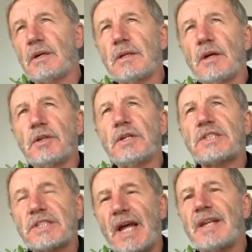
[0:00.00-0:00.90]

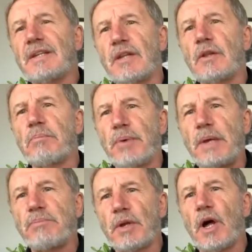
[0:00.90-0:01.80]
understanding that
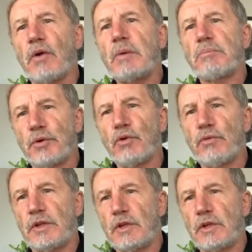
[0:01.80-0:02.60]
people are improving.